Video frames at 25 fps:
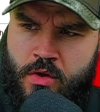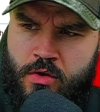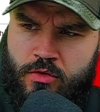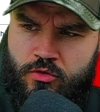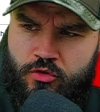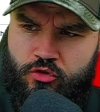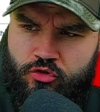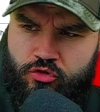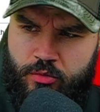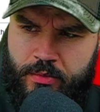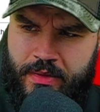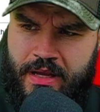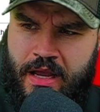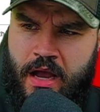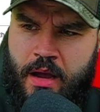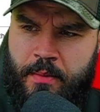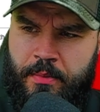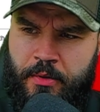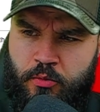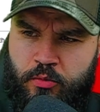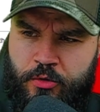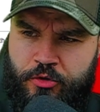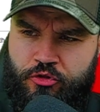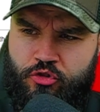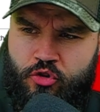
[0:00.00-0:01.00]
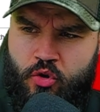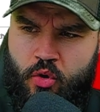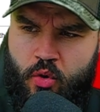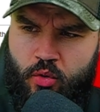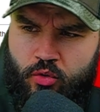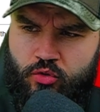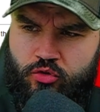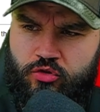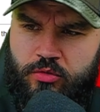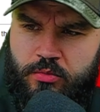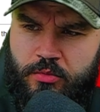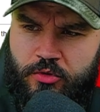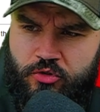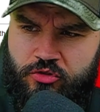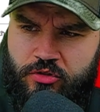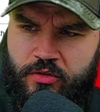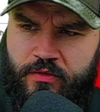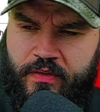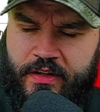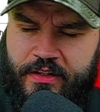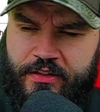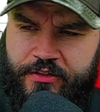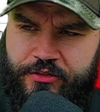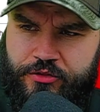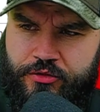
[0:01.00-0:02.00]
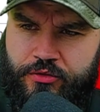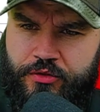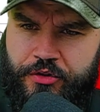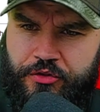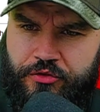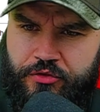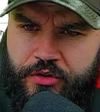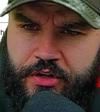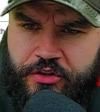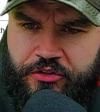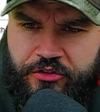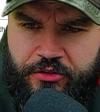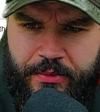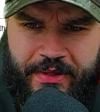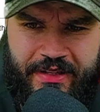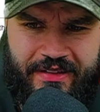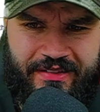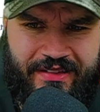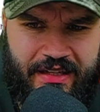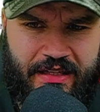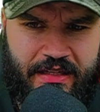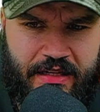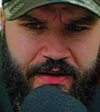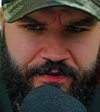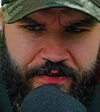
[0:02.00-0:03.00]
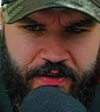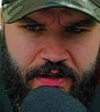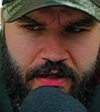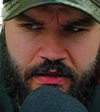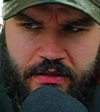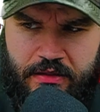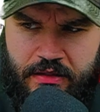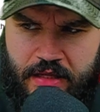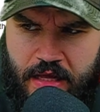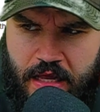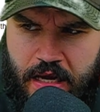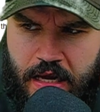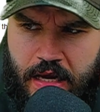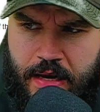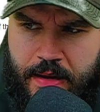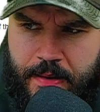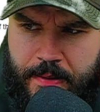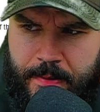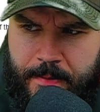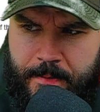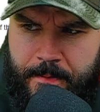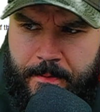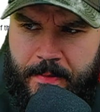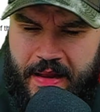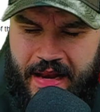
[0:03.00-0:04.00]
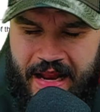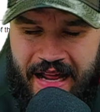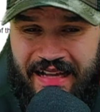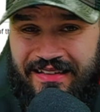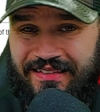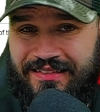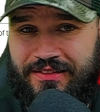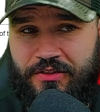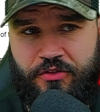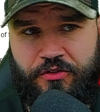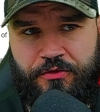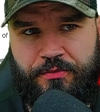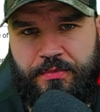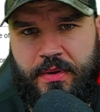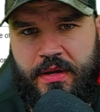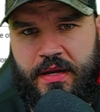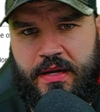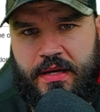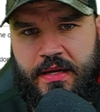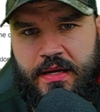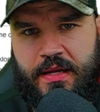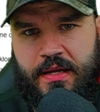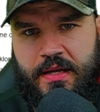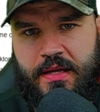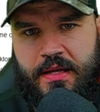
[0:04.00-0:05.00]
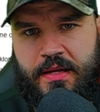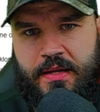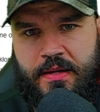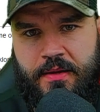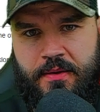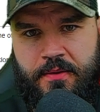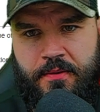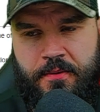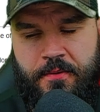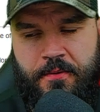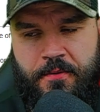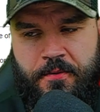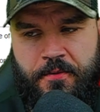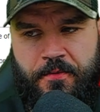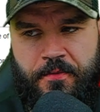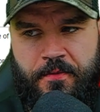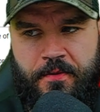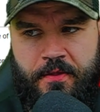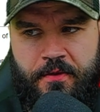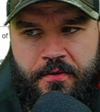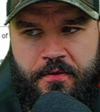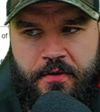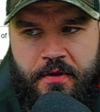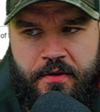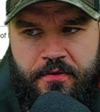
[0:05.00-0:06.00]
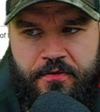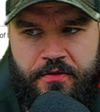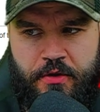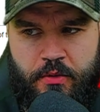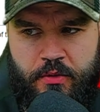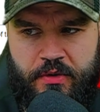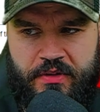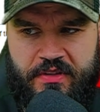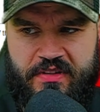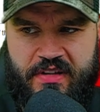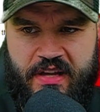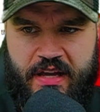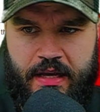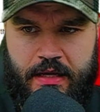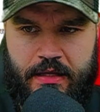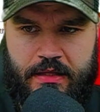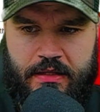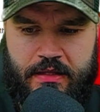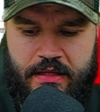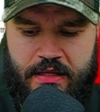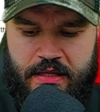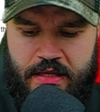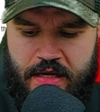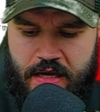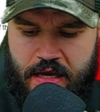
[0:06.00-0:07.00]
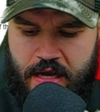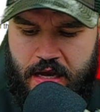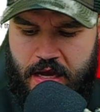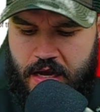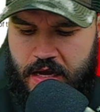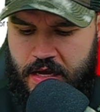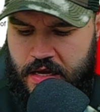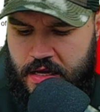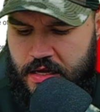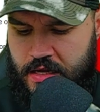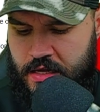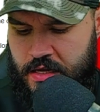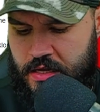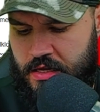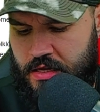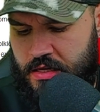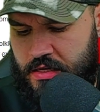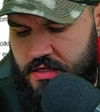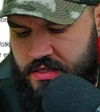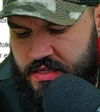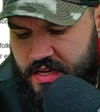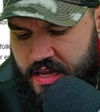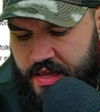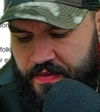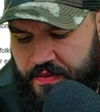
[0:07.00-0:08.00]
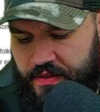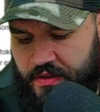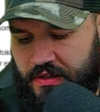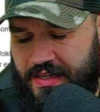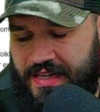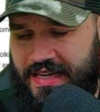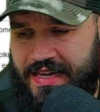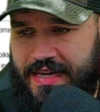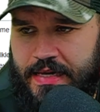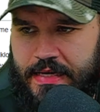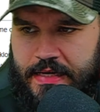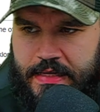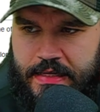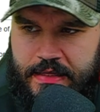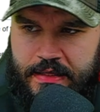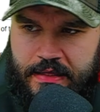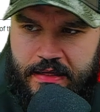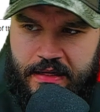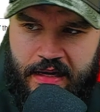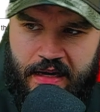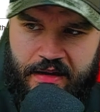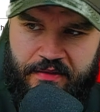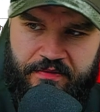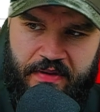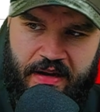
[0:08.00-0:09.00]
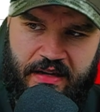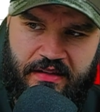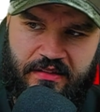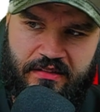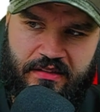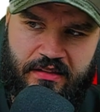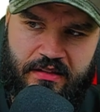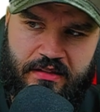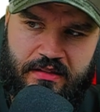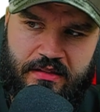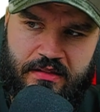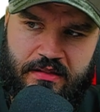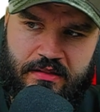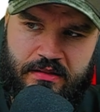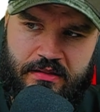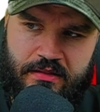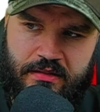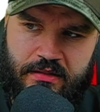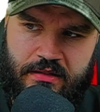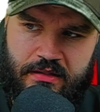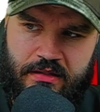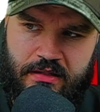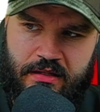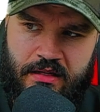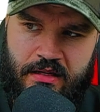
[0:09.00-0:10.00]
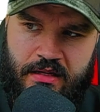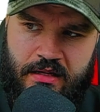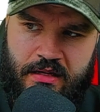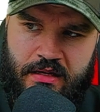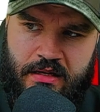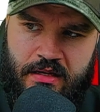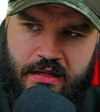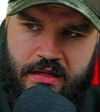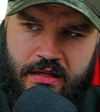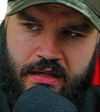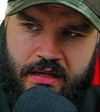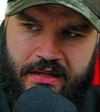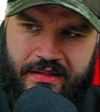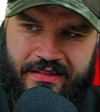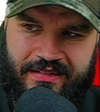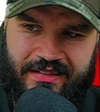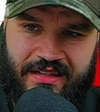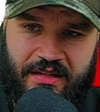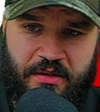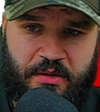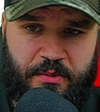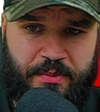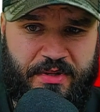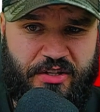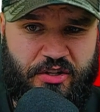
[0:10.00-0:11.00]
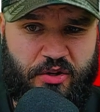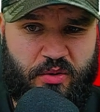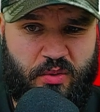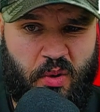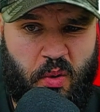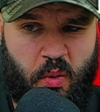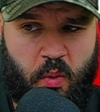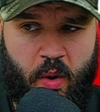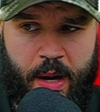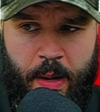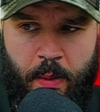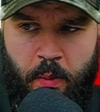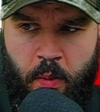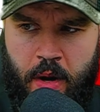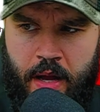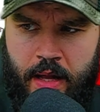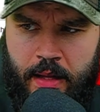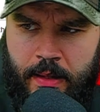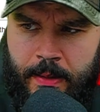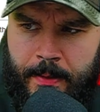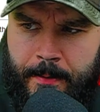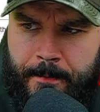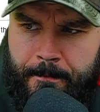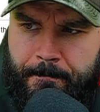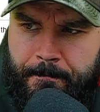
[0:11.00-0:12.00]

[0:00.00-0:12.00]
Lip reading: But something happened which caused the Muscovites to retreat. Something significant then. It has to have been. If they were taking the lead and advancing and seemed to be doing quite well.